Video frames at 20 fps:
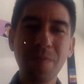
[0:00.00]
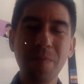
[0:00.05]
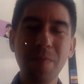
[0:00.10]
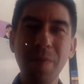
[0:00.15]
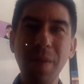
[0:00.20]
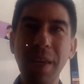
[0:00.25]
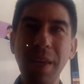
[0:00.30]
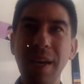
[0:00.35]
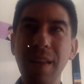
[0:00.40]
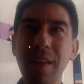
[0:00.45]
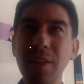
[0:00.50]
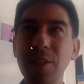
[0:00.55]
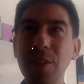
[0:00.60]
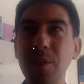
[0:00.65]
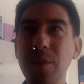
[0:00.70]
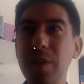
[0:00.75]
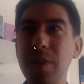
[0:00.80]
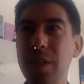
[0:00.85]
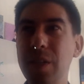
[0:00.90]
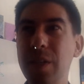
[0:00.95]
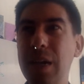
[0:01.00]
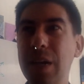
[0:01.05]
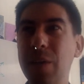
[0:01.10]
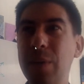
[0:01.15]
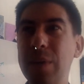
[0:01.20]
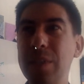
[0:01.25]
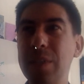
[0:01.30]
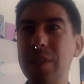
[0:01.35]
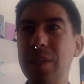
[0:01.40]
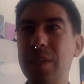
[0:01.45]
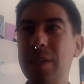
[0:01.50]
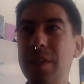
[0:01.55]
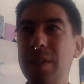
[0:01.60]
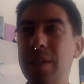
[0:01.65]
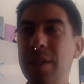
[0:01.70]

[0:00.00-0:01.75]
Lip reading: Yeah, that's a really great question.